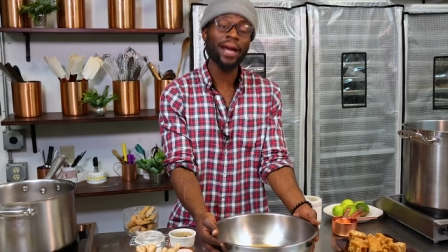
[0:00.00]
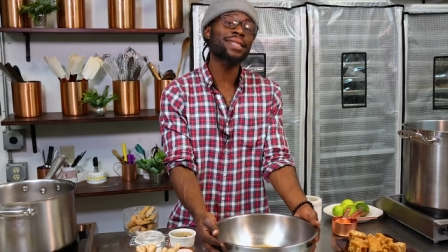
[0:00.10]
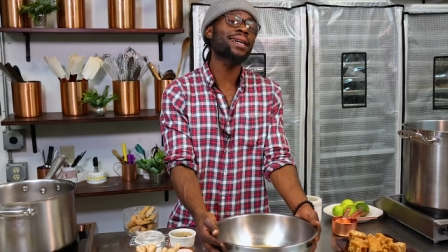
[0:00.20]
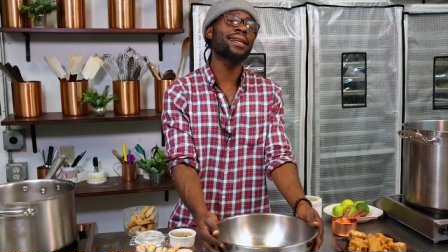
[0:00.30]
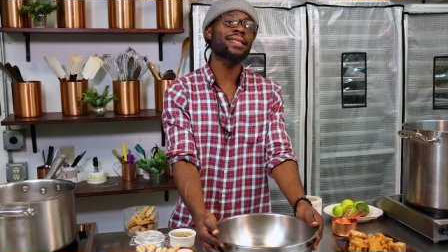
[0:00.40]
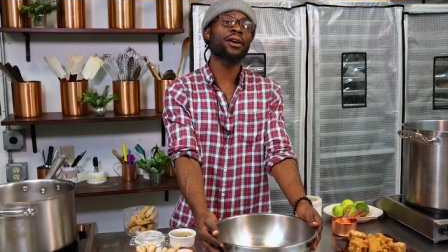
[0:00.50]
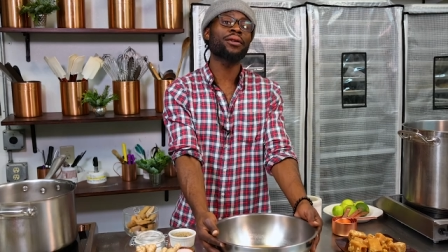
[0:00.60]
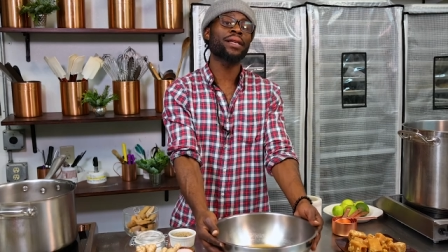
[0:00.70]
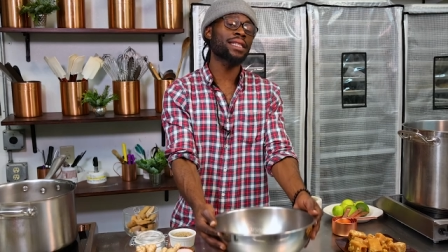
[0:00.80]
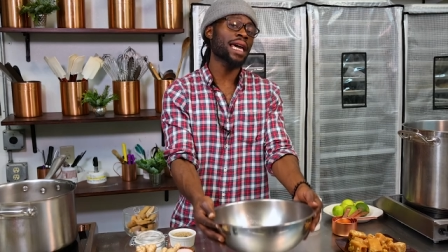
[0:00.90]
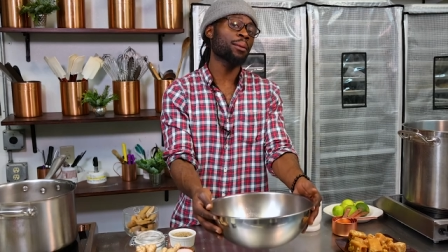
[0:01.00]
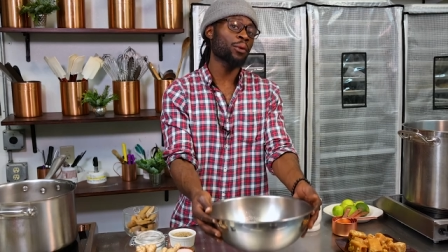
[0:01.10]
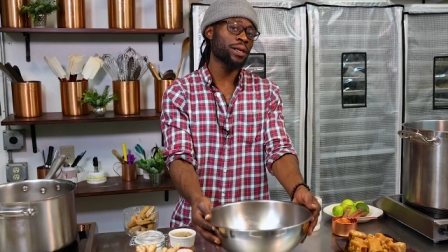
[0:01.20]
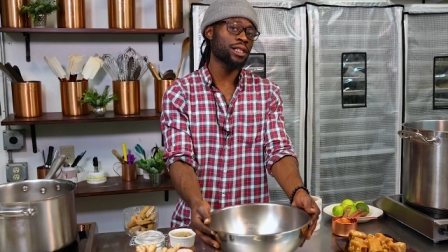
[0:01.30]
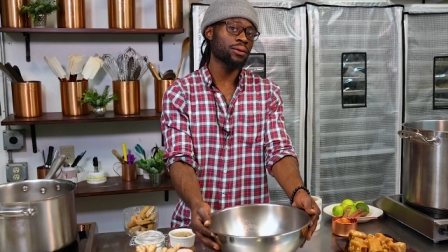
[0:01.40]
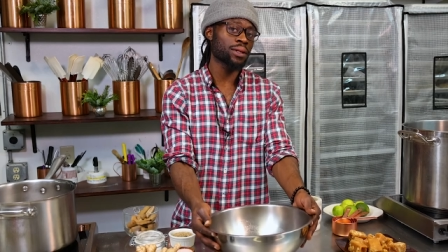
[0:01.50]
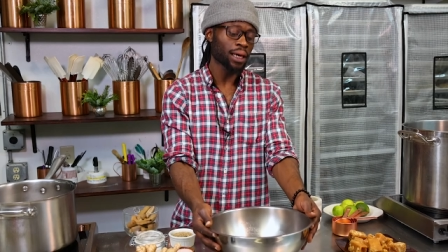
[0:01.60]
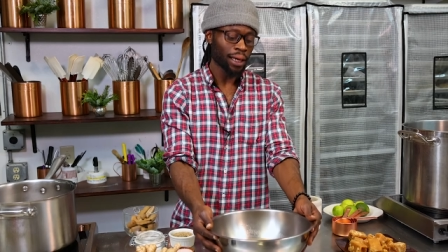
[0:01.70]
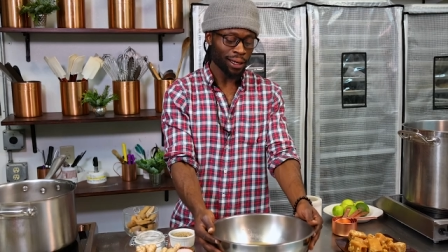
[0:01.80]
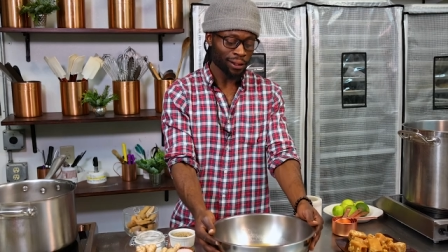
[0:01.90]
we're actually gonna turn this tamarind juice
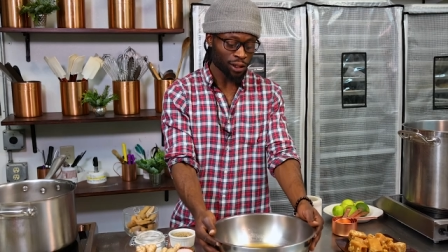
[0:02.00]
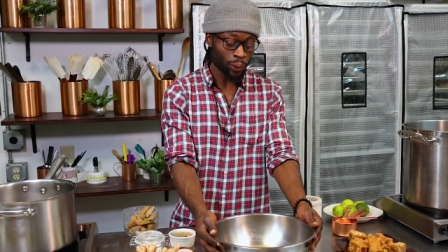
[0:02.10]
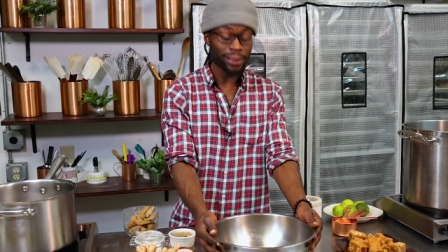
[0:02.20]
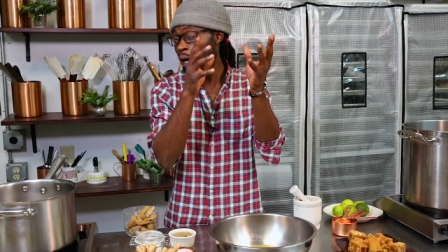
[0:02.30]
into